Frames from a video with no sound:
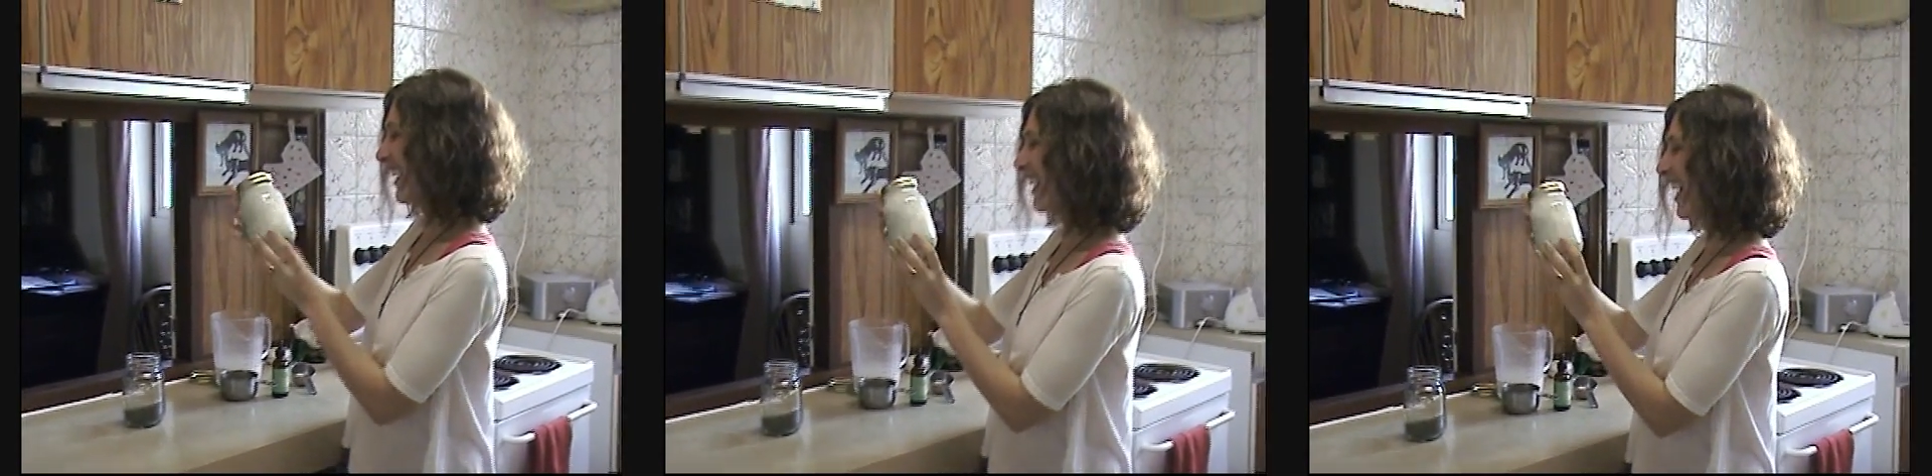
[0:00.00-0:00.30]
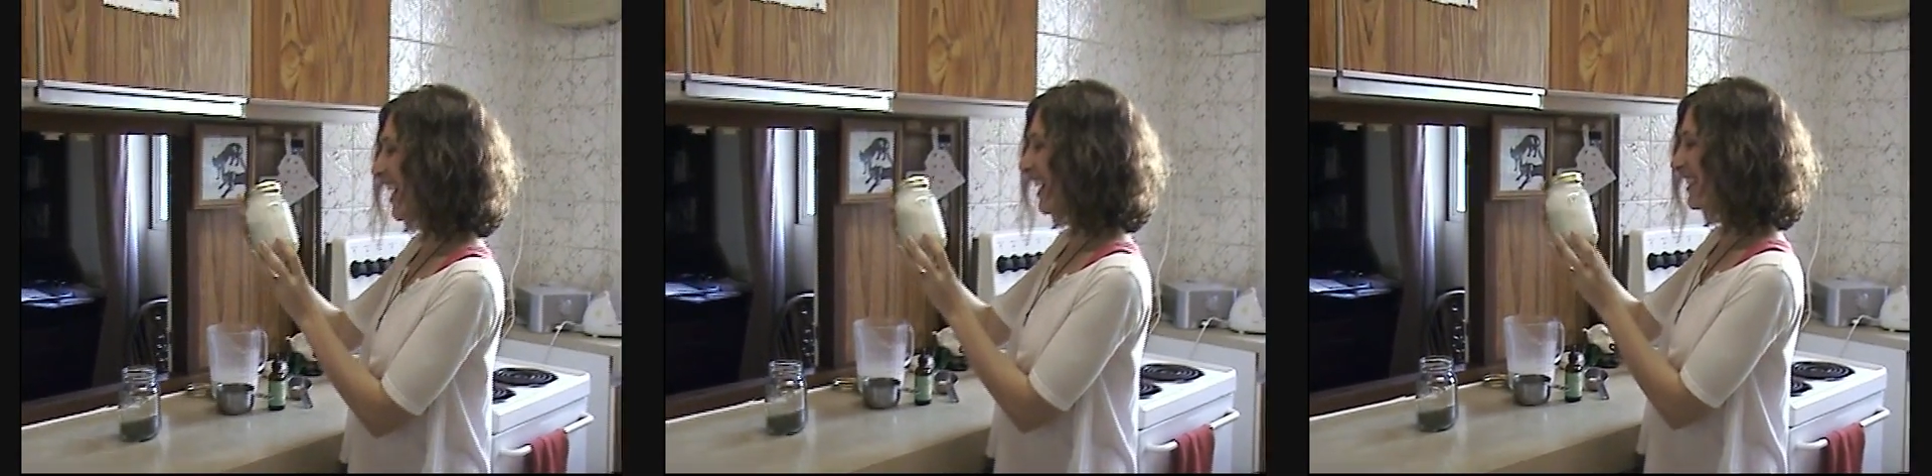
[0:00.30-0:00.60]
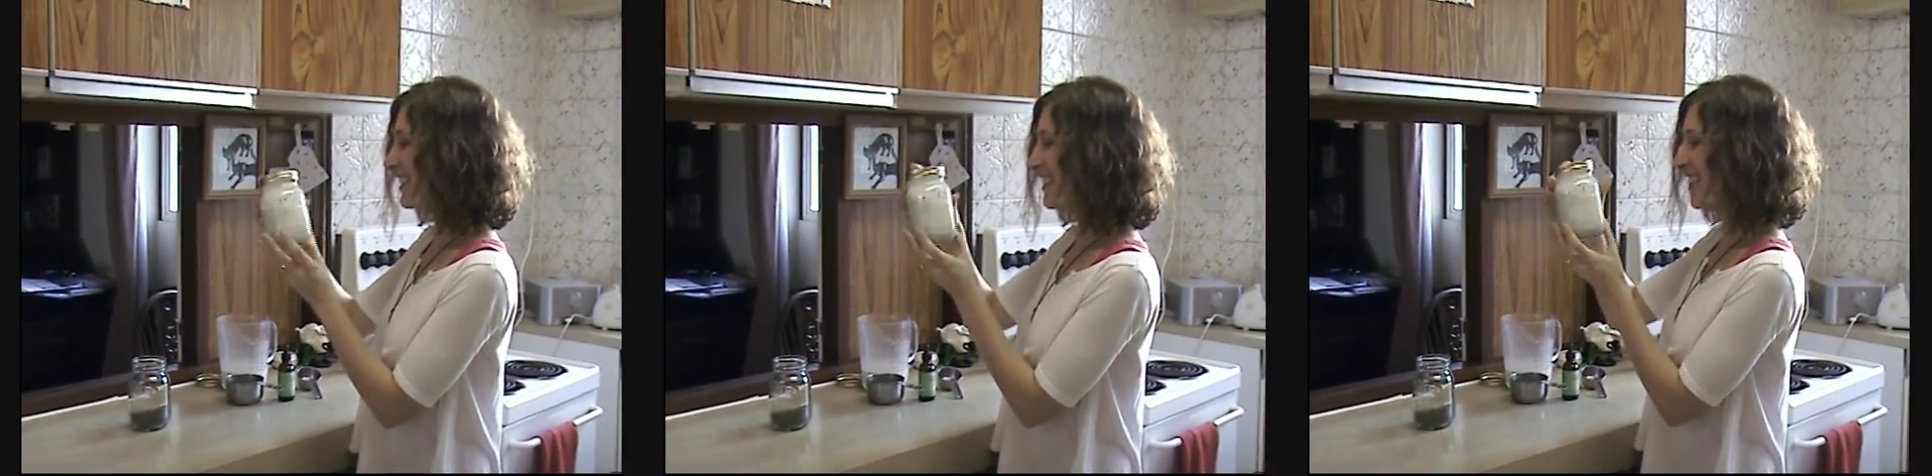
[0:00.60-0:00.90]

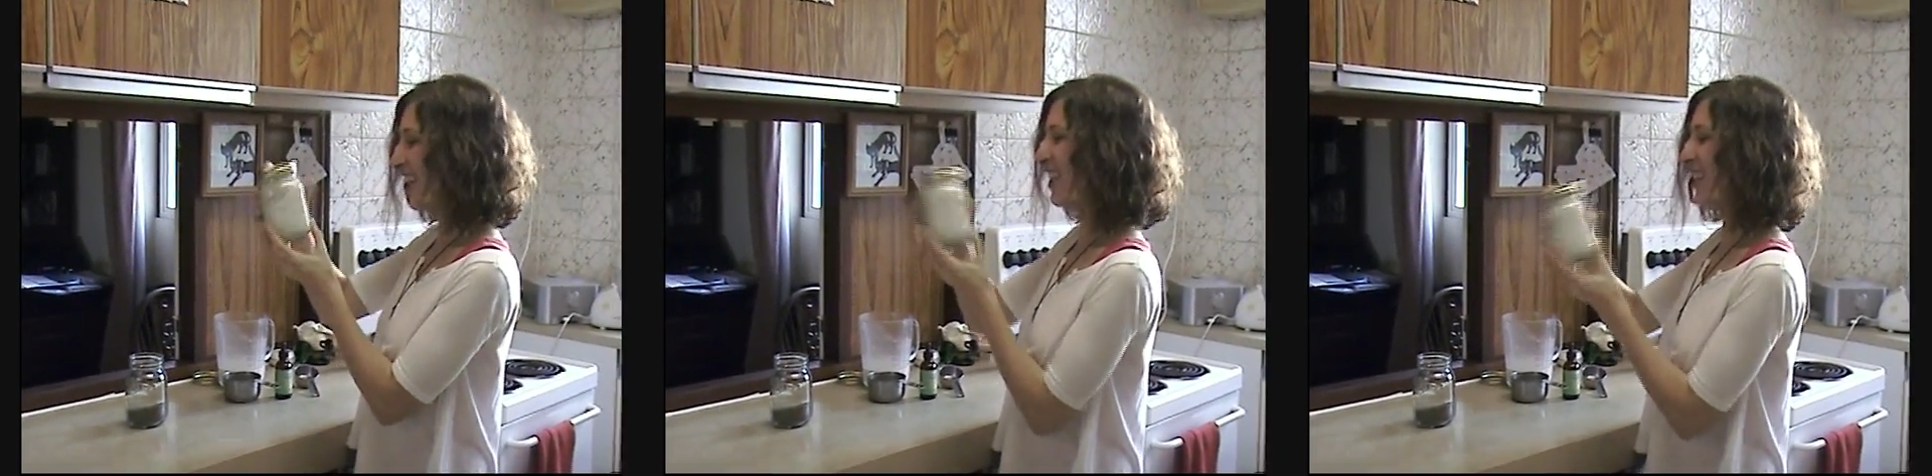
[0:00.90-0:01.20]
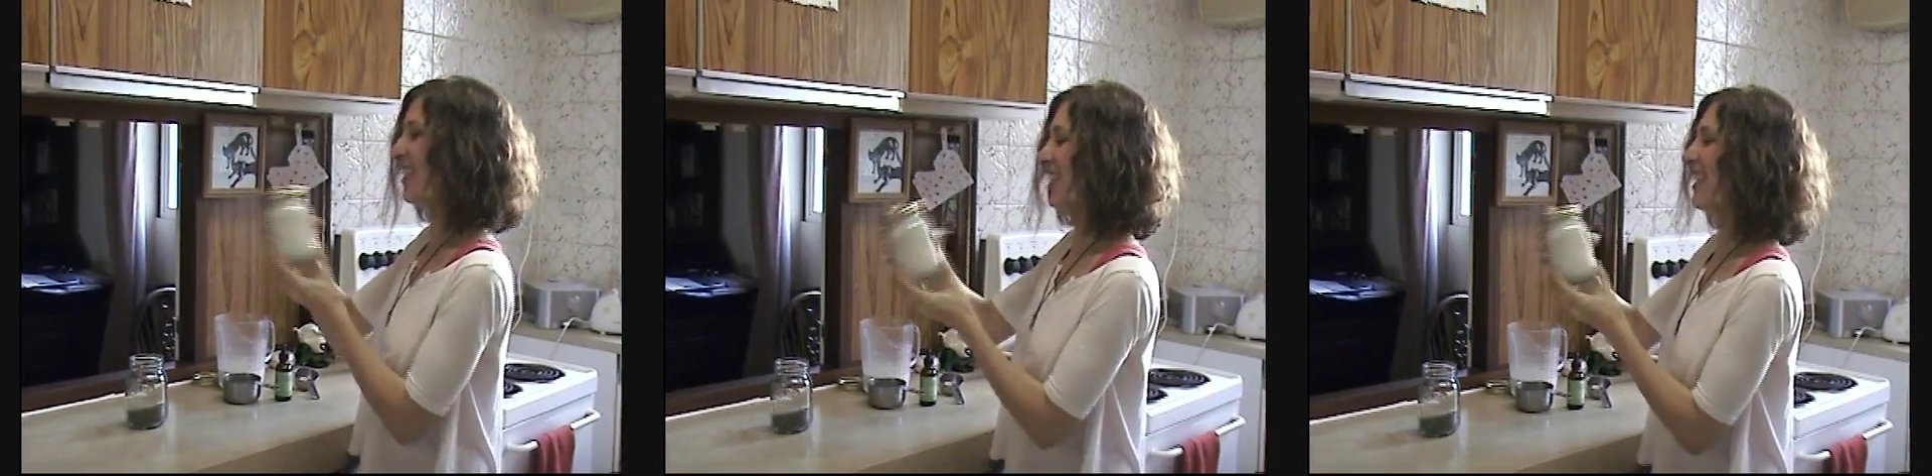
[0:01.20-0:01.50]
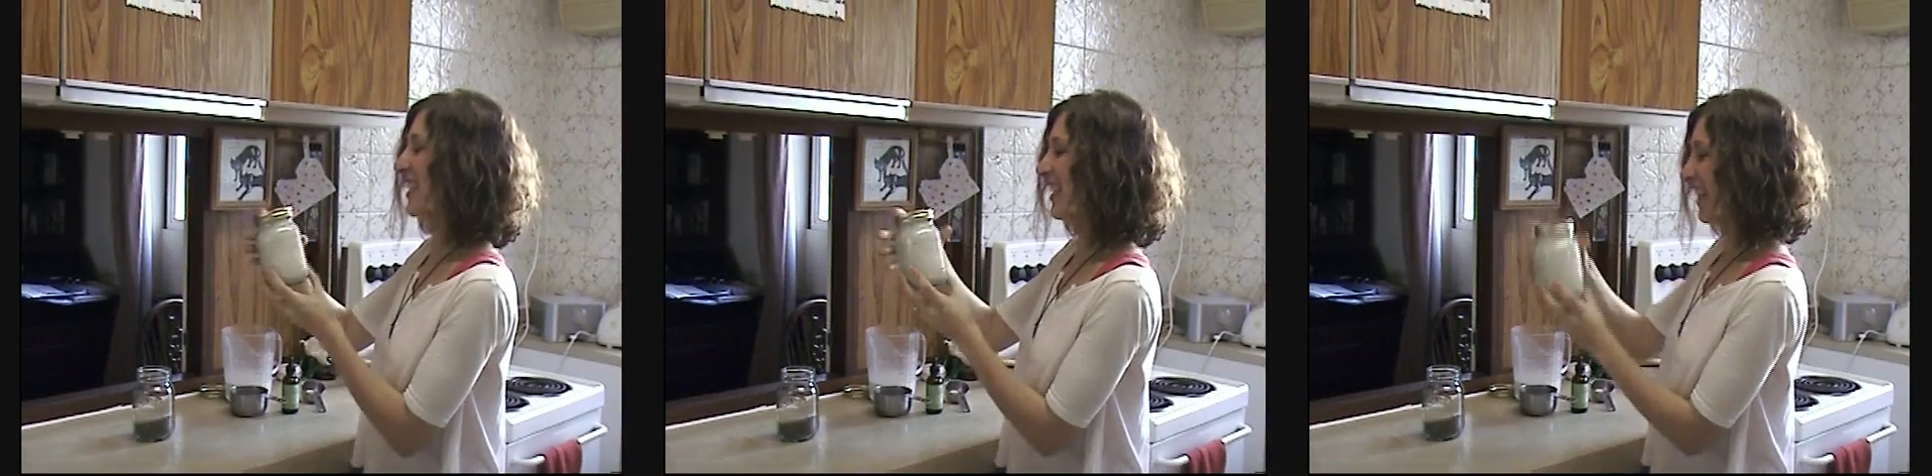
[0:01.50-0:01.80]
Okay, so
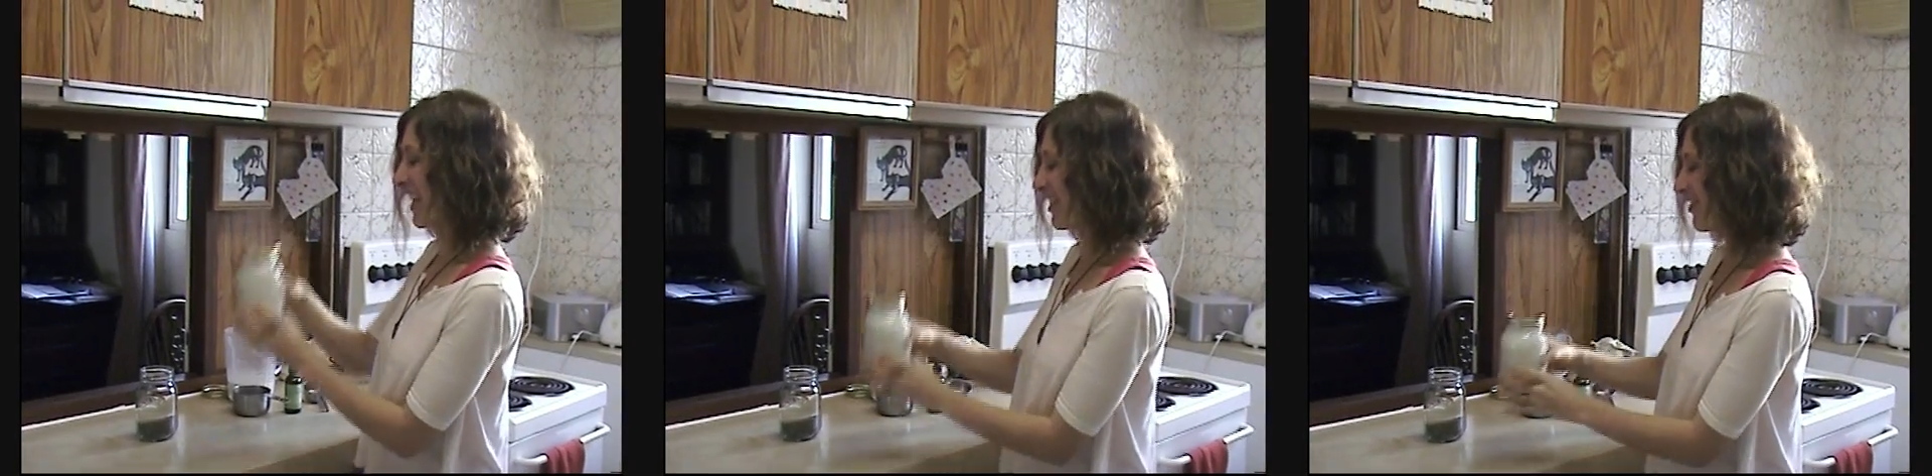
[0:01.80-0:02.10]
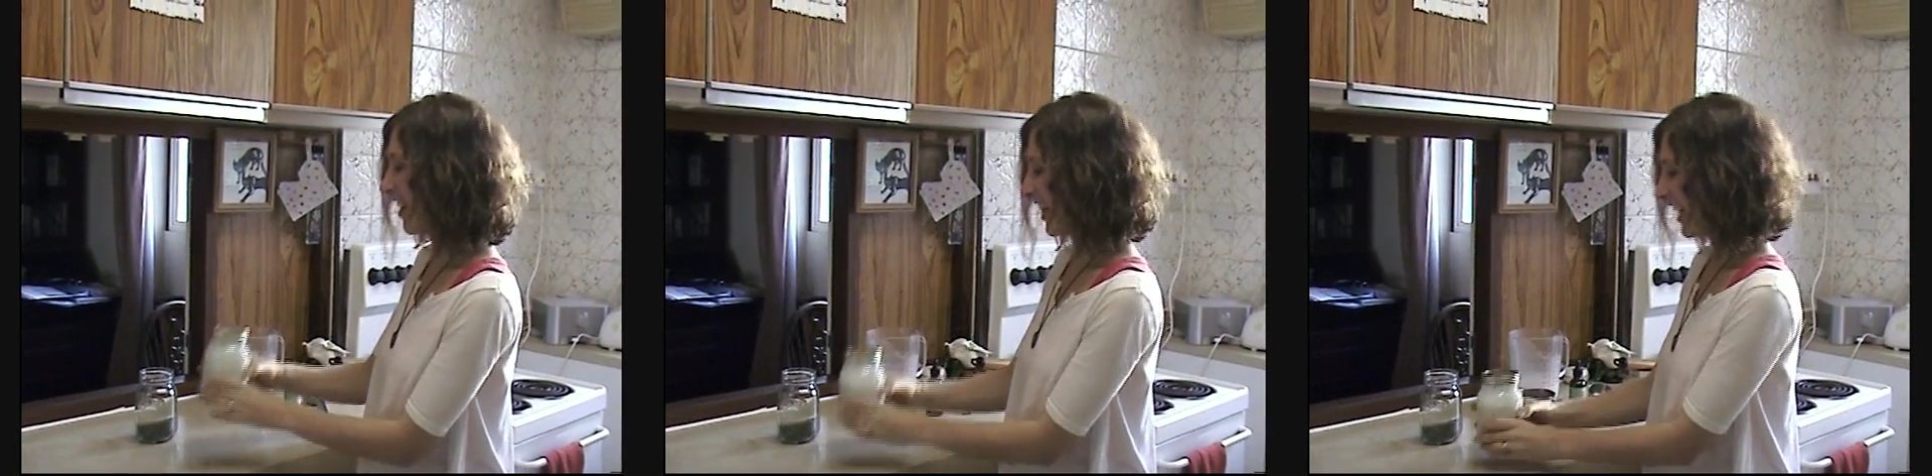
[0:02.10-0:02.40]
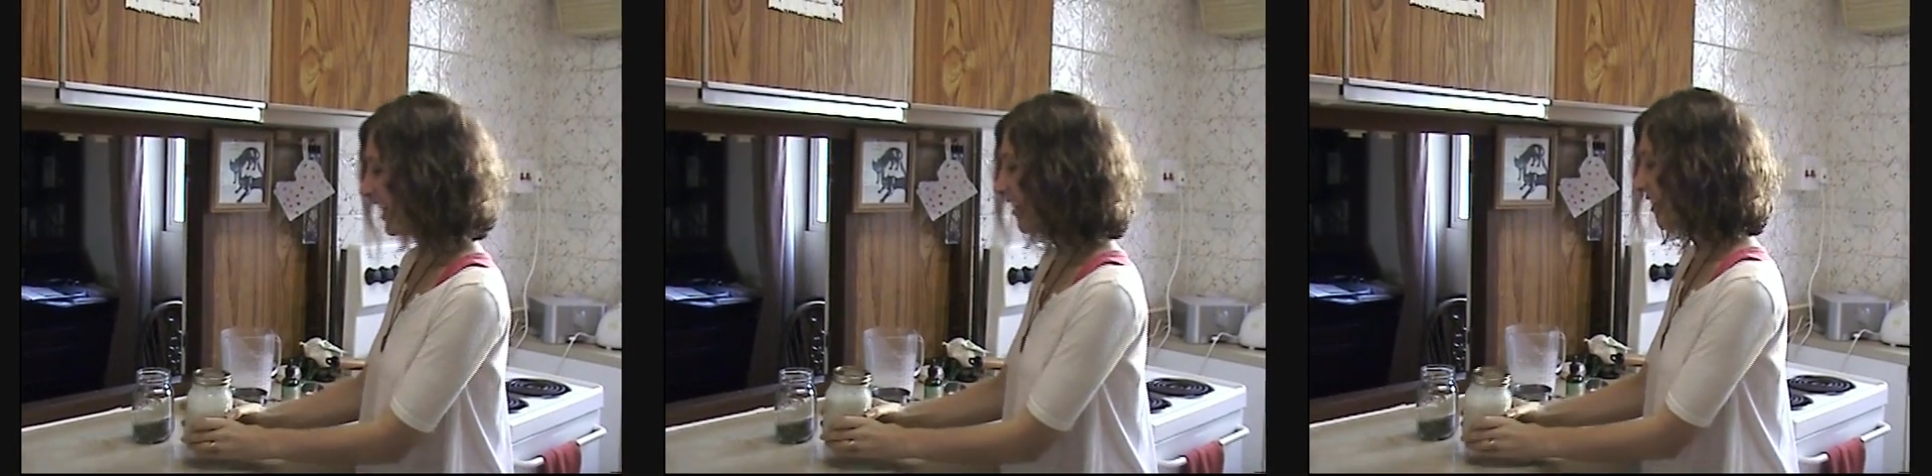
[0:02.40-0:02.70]
that's
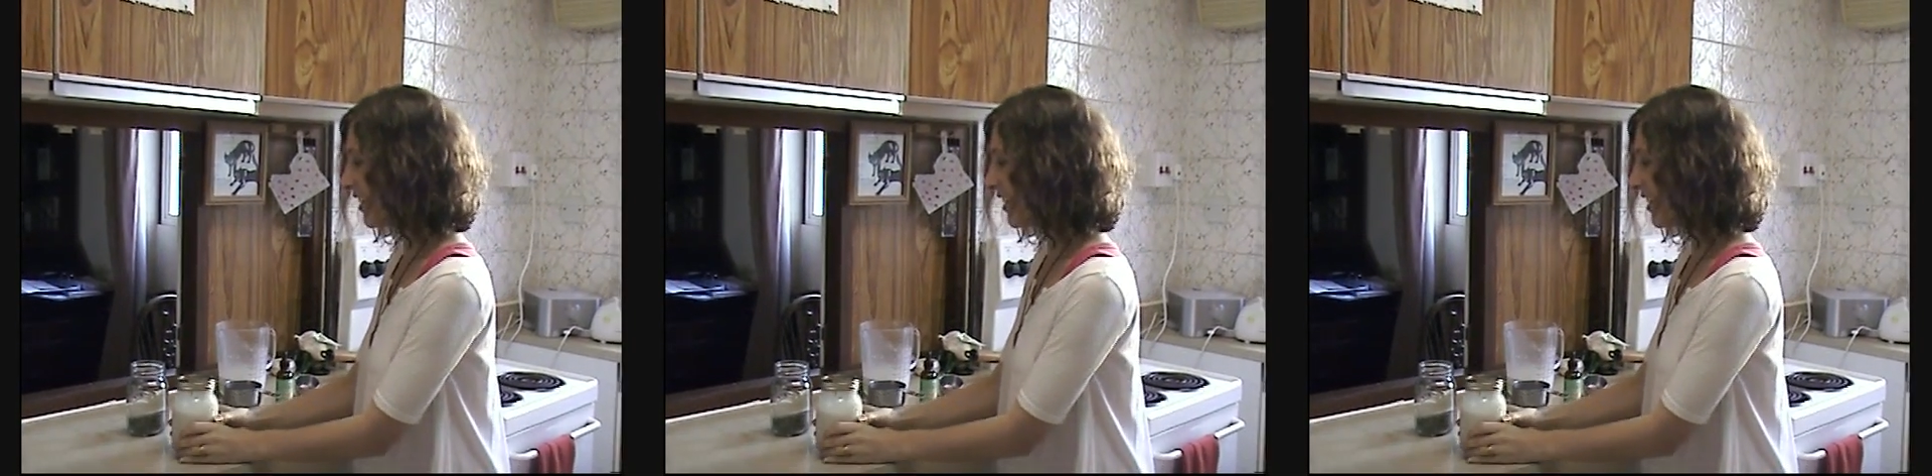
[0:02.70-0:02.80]
ready.